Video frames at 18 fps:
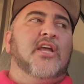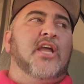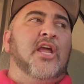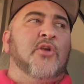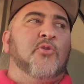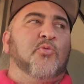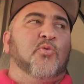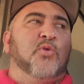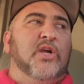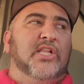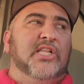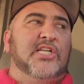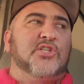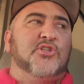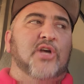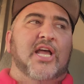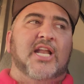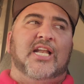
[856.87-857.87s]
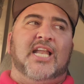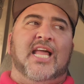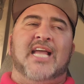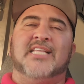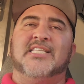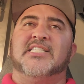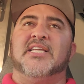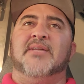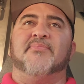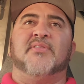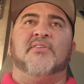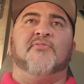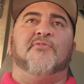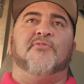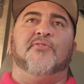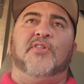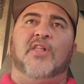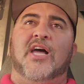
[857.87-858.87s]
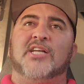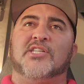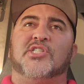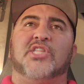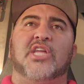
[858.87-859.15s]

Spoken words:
And really try to land something flush